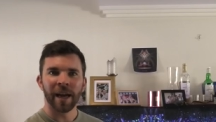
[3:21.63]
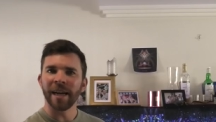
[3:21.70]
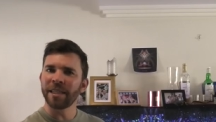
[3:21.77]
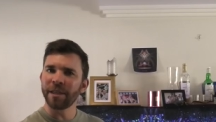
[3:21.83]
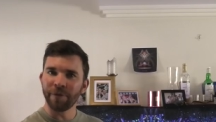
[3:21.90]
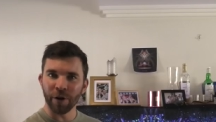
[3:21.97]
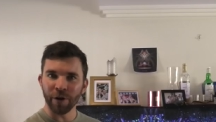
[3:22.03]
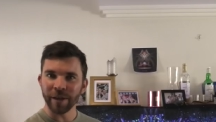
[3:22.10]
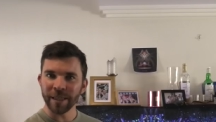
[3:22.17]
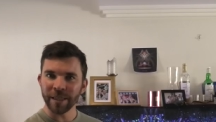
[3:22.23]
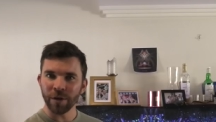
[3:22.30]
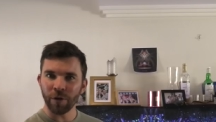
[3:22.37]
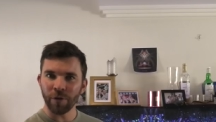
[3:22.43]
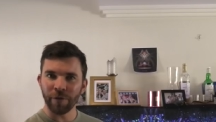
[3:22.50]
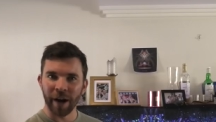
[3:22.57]
It's euphoric
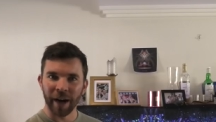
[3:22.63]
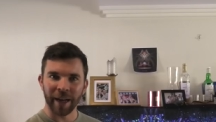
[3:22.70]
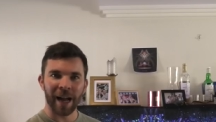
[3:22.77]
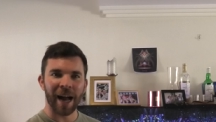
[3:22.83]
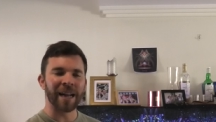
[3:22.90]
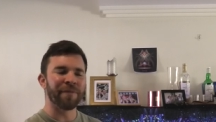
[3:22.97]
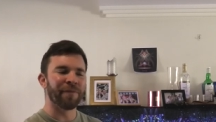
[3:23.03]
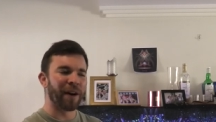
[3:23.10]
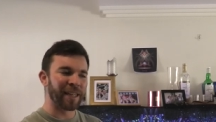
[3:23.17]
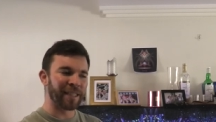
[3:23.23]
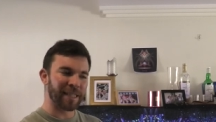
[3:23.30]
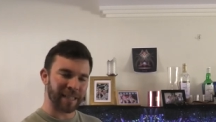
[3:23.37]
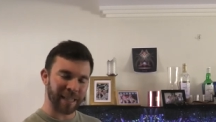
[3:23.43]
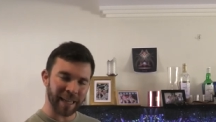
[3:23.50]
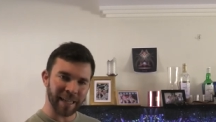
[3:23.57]
as all fuck and
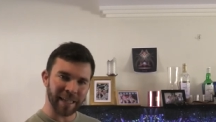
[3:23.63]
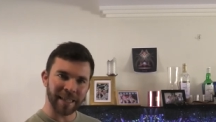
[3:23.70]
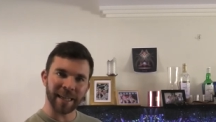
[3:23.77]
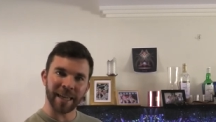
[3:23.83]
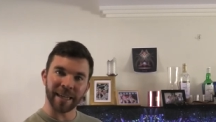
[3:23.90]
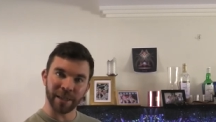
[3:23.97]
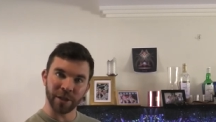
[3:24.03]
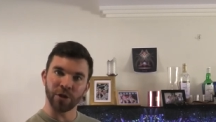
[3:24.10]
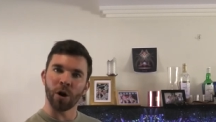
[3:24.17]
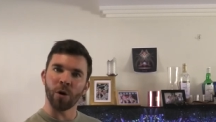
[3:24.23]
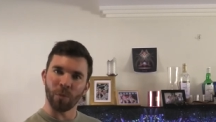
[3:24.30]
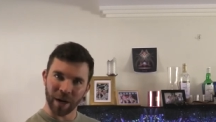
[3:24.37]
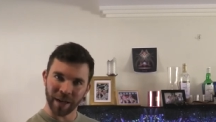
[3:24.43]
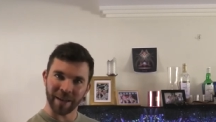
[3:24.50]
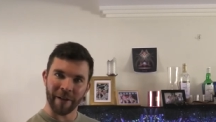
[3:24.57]
invites us in to get to know
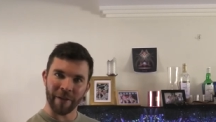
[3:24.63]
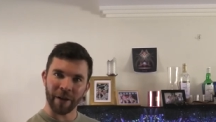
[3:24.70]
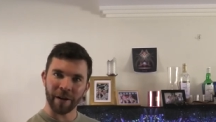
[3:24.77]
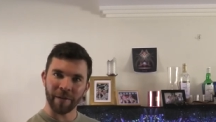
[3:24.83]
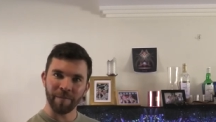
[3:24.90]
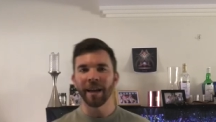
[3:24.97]
one another.